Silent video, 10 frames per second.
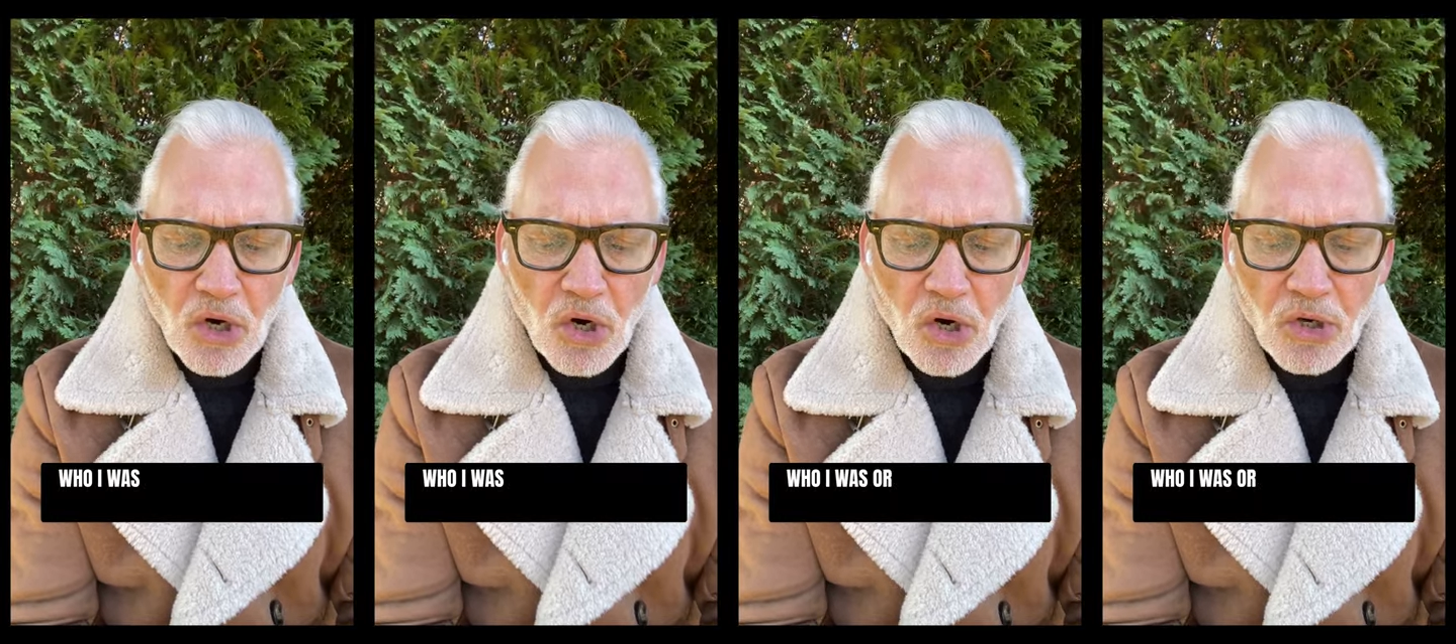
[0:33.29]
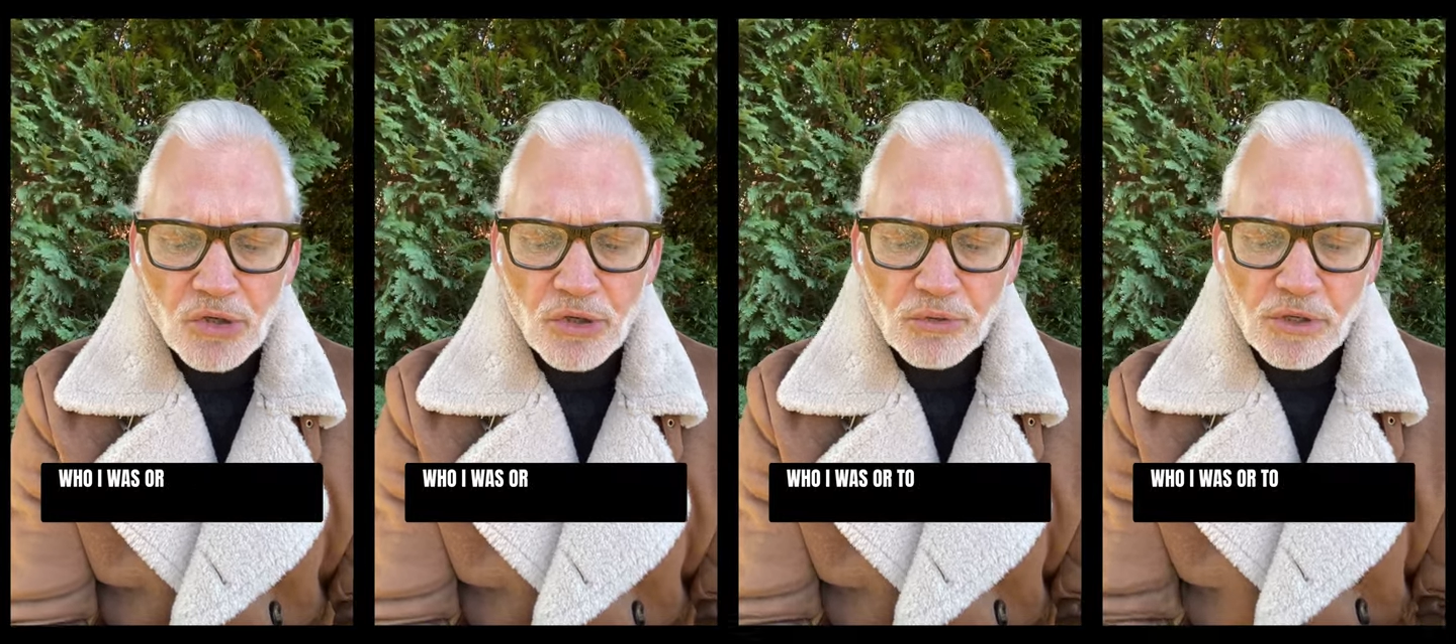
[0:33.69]
or
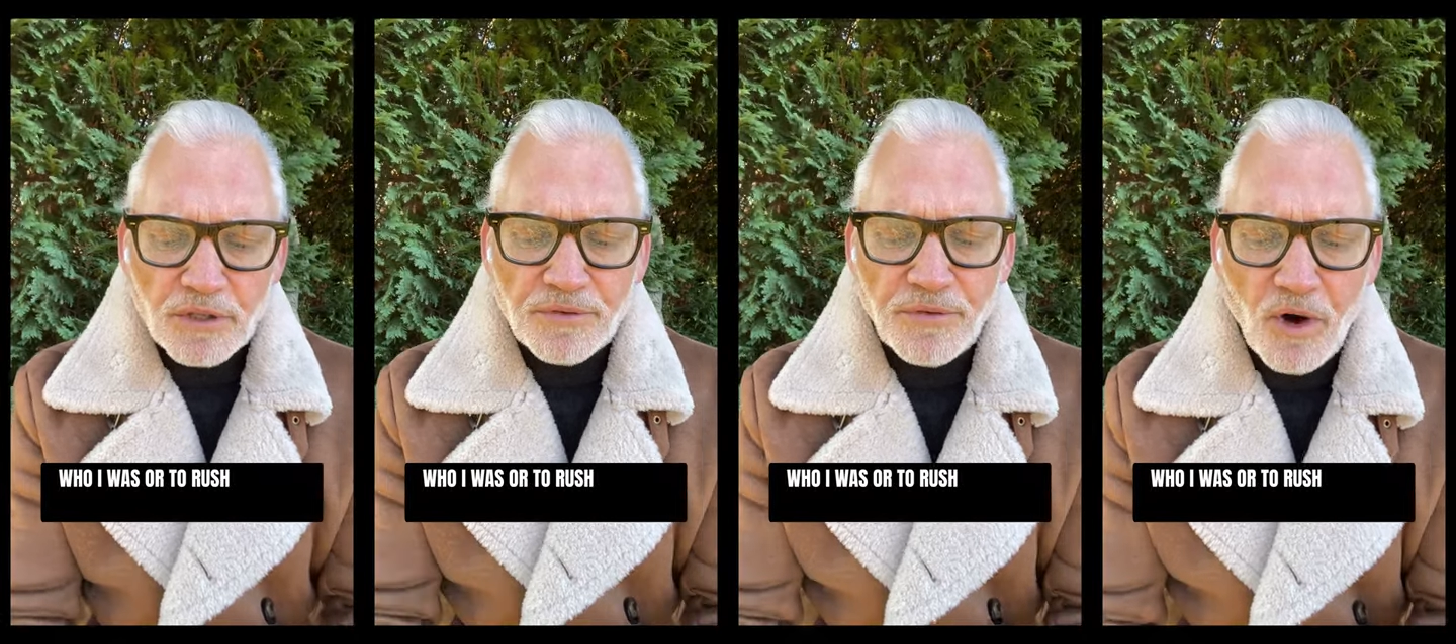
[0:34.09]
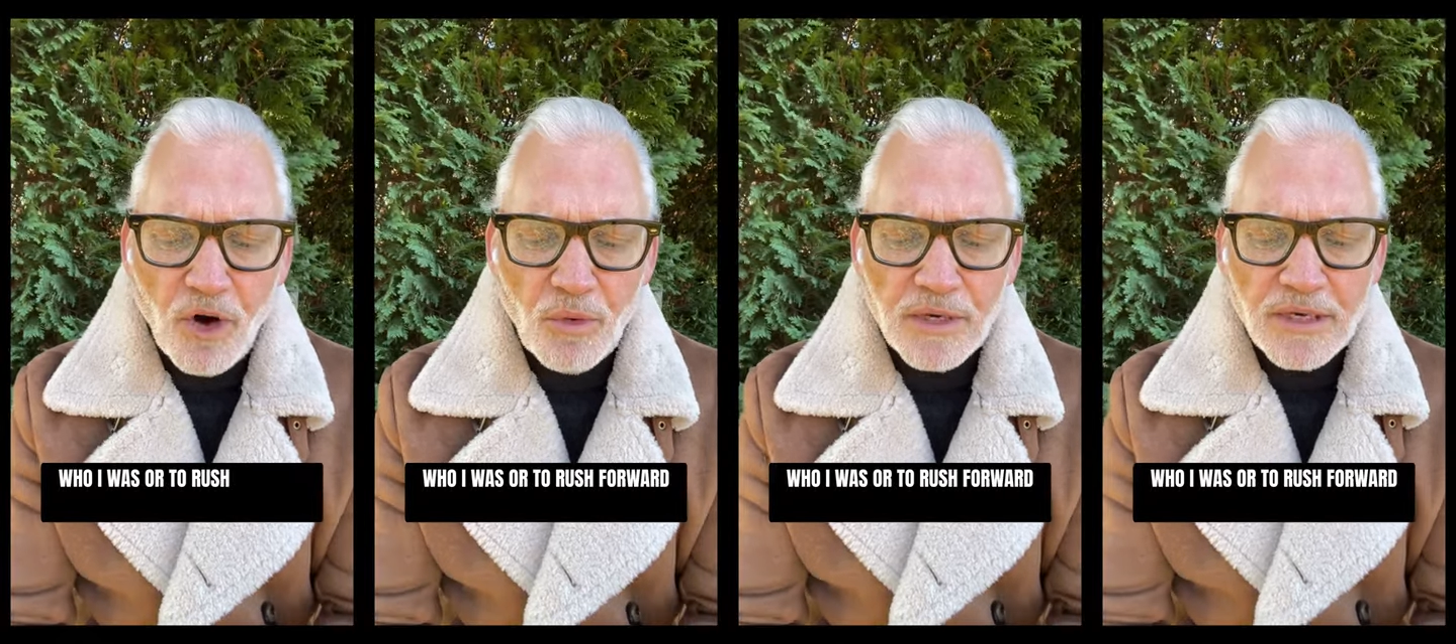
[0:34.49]
to rush
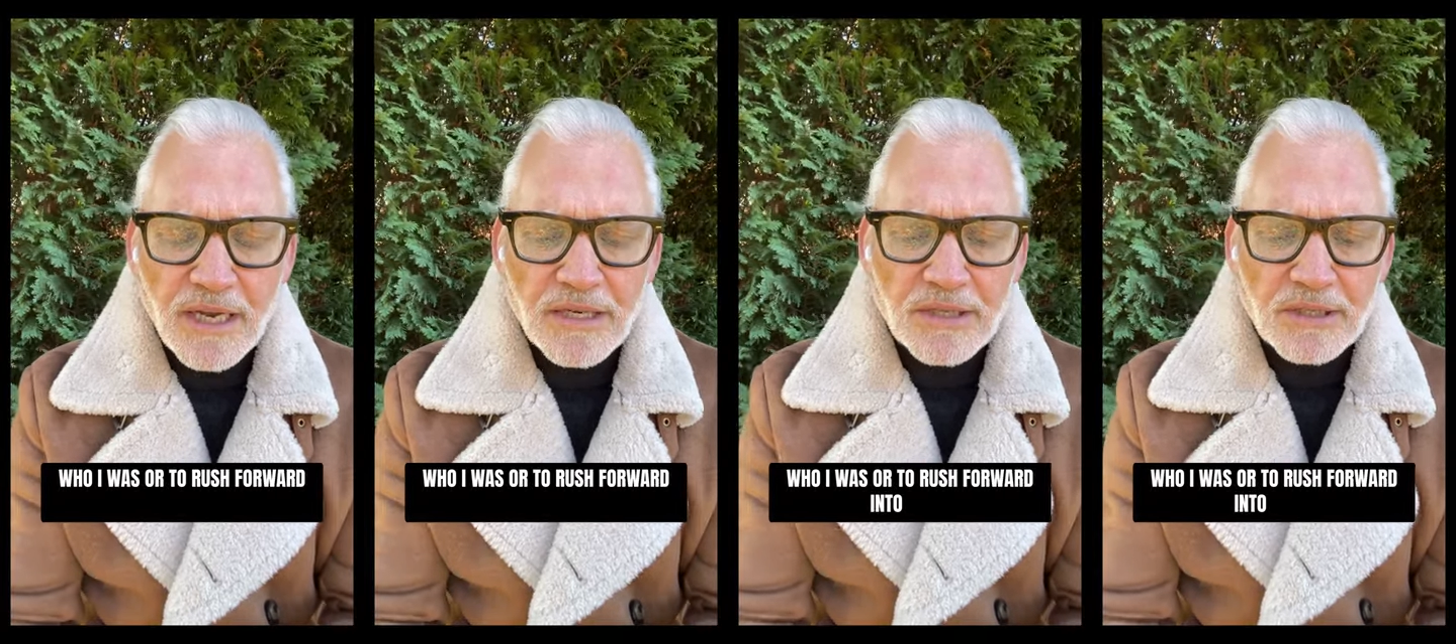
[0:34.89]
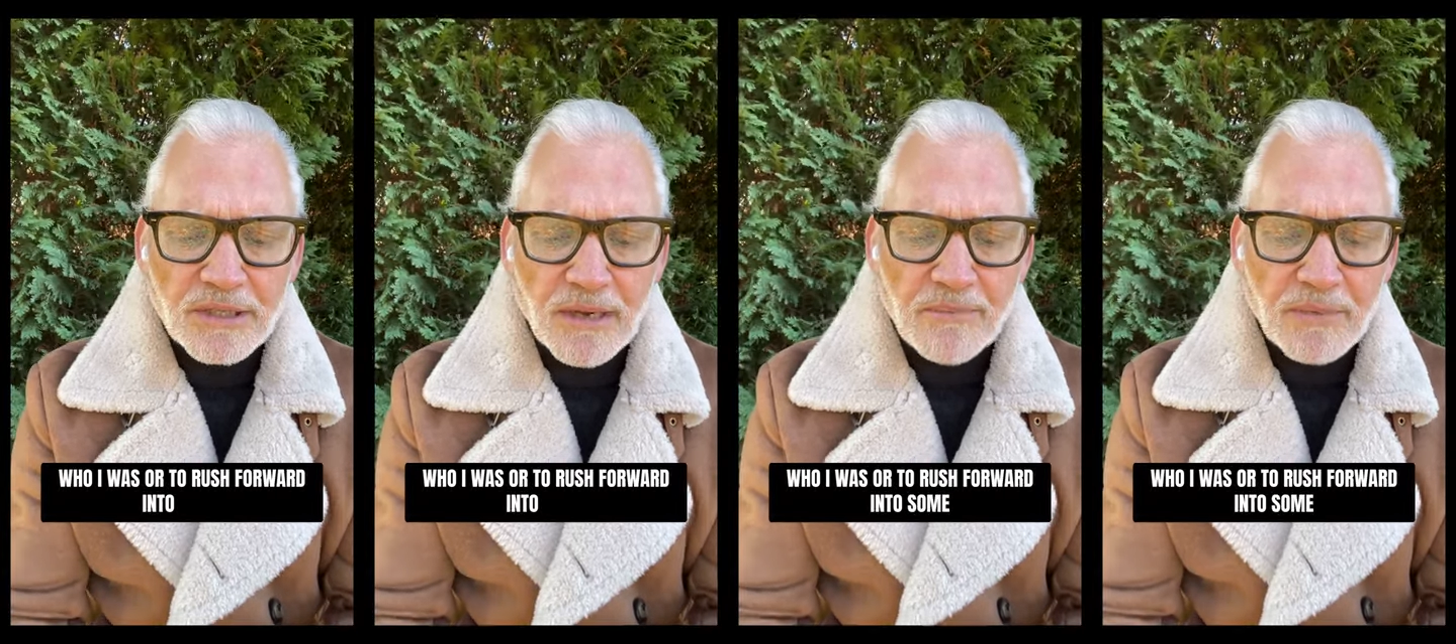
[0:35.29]
forward into
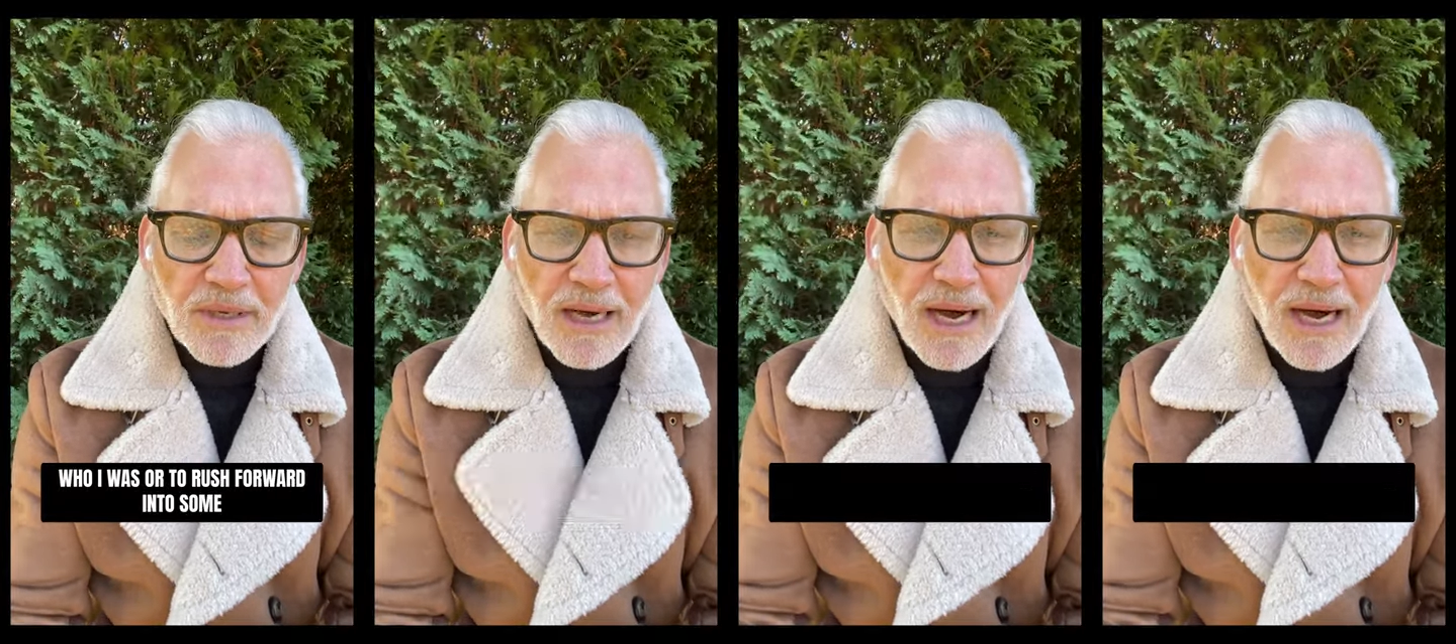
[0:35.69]
some